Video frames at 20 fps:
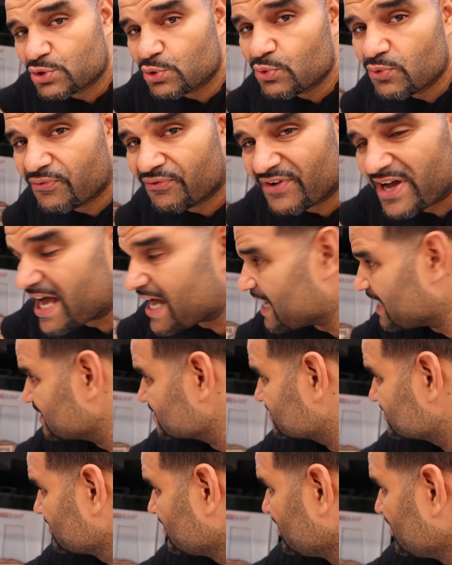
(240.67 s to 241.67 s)
too
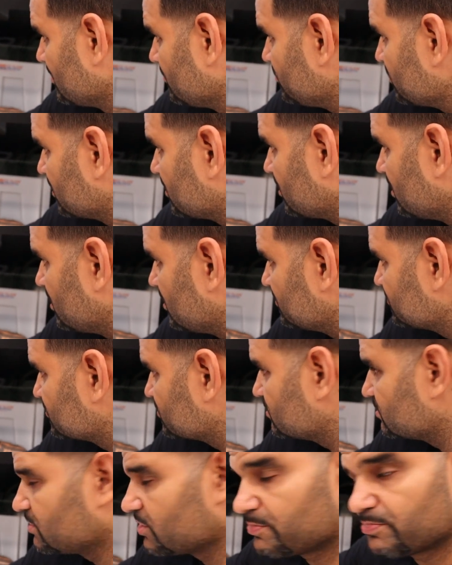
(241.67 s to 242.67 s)
fast
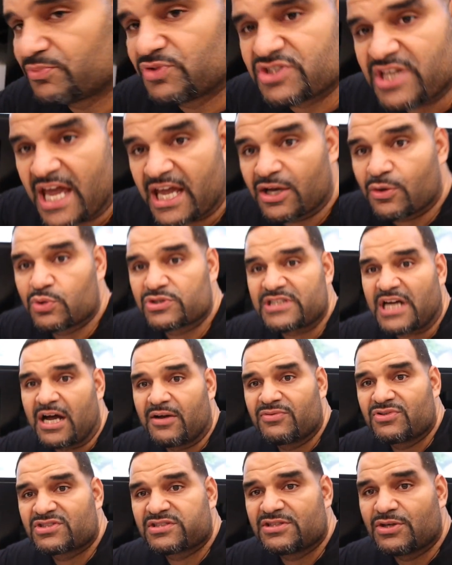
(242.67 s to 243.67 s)
because the tank was
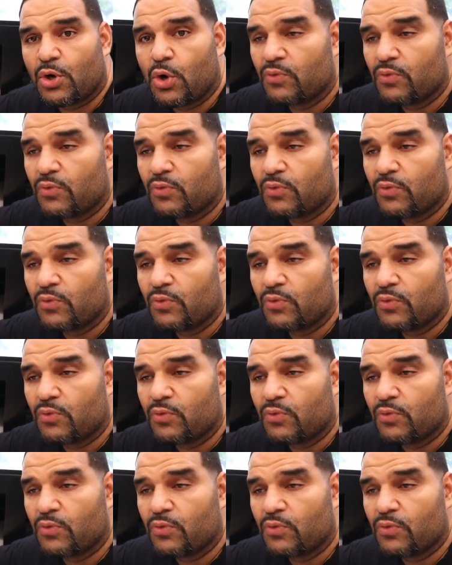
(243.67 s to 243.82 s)
obviously